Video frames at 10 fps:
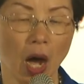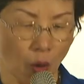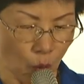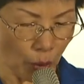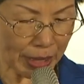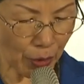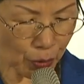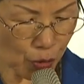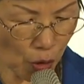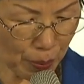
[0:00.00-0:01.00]
We
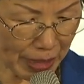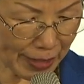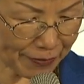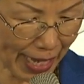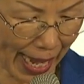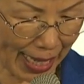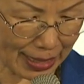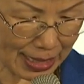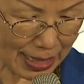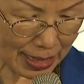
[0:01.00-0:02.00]
also believe
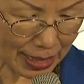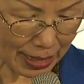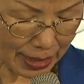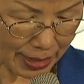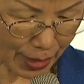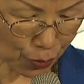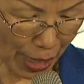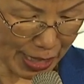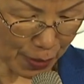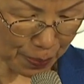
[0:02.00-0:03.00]
that the
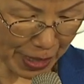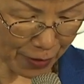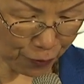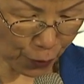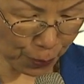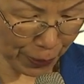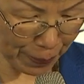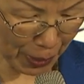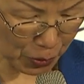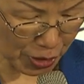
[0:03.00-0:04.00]
recipe for
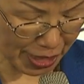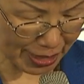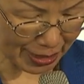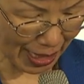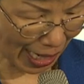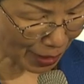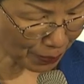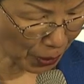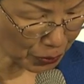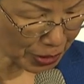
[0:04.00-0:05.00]
promoting
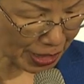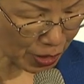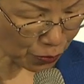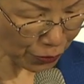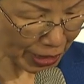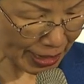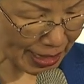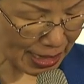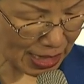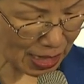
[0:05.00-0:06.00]
harmonious
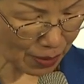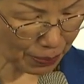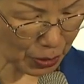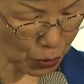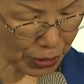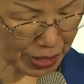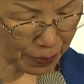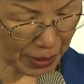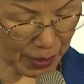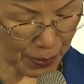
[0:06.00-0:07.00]
feelings between the
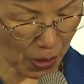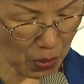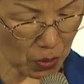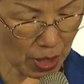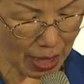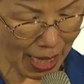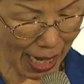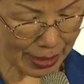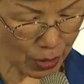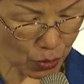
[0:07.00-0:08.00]
people
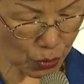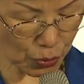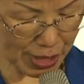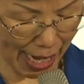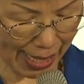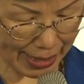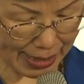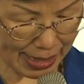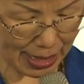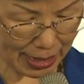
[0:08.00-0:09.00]
on the two
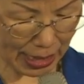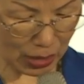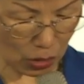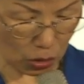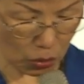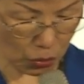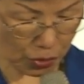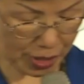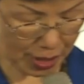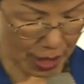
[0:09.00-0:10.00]
sides include